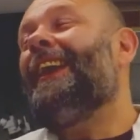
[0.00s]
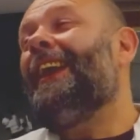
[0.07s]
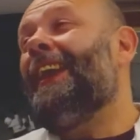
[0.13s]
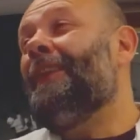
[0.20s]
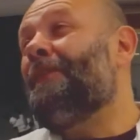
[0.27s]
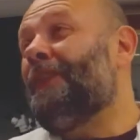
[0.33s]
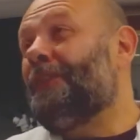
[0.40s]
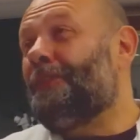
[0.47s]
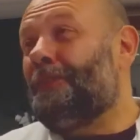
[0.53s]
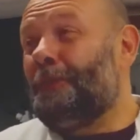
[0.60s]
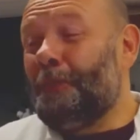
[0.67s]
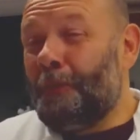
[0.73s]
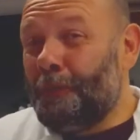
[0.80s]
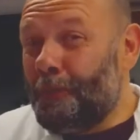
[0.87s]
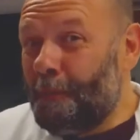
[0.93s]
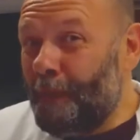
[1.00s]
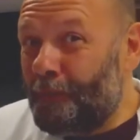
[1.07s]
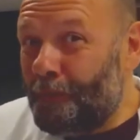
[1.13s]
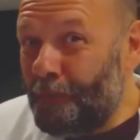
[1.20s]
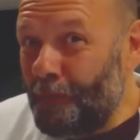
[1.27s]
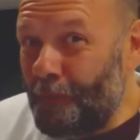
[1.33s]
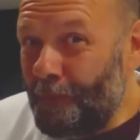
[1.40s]
if it's too good to be
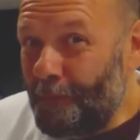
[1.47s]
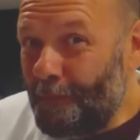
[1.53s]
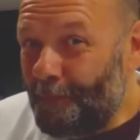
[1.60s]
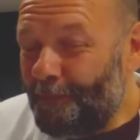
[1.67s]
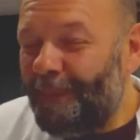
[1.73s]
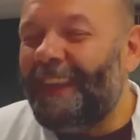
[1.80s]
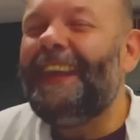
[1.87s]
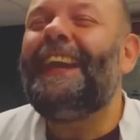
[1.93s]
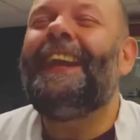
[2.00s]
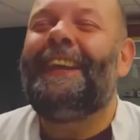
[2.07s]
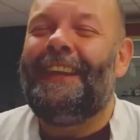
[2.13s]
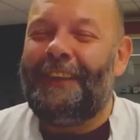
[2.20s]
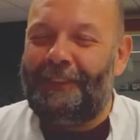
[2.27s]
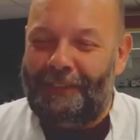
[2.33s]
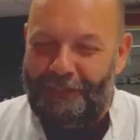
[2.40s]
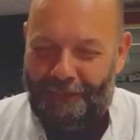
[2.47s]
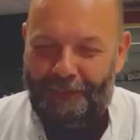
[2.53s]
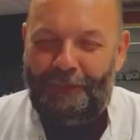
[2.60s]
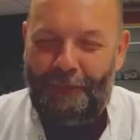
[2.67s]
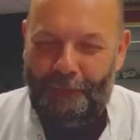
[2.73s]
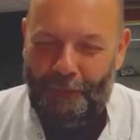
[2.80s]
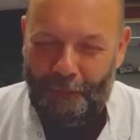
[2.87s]
true, it
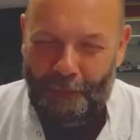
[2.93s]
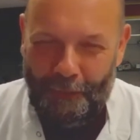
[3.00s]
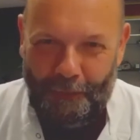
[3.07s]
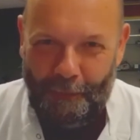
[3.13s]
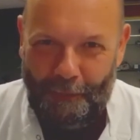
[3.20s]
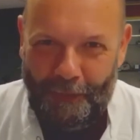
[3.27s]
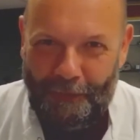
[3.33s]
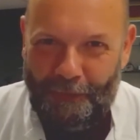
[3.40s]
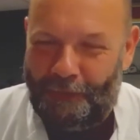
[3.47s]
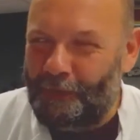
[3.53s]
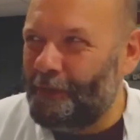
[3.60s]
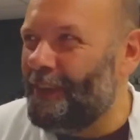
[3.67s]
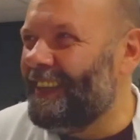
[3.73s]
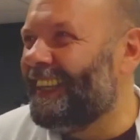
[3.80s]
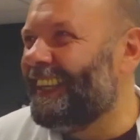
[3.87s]
is too good to be true.